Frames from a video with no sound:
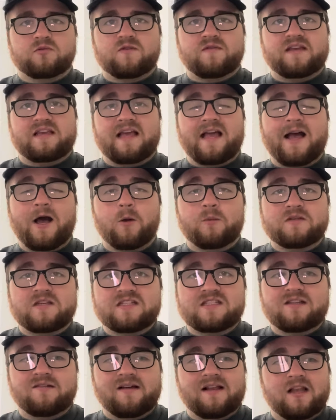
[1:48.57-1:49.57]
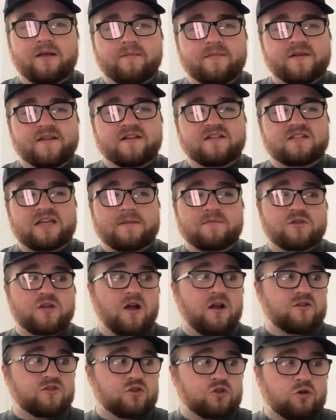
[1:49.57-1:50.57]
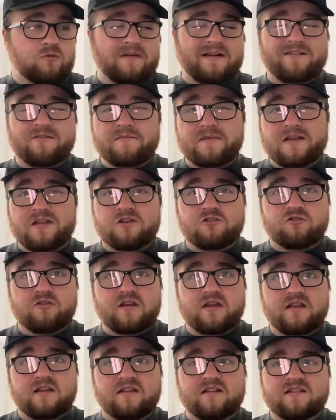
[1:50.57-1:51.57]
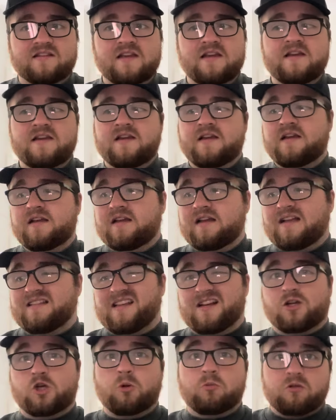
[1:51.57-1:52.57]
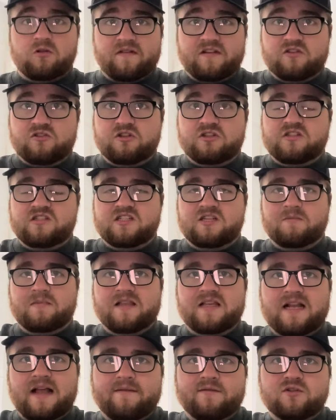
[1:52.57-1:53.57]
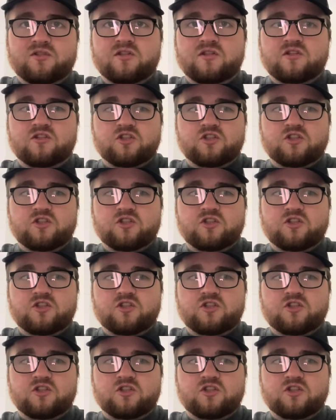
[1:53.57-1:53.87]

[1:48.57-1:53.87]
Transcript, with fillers: So I think it helps his development. James Garner's just come back from injury and has had a couple of injuries since he's been at Everton.